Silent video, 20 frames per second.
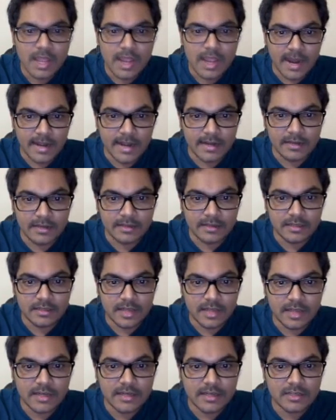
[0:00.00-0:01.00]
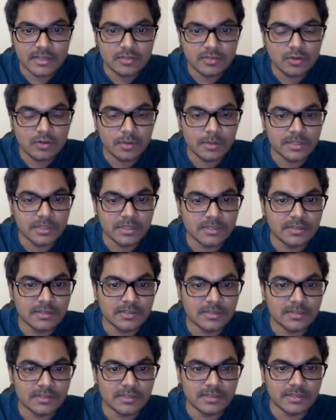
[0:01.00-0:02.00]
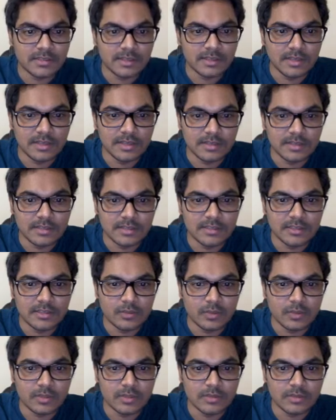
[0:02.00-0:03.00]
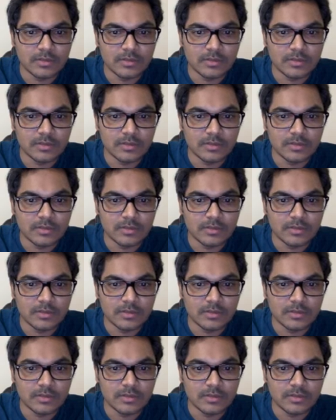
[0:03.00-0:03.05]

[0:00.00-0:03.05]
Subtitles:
and the target is not present in this increasing sequence.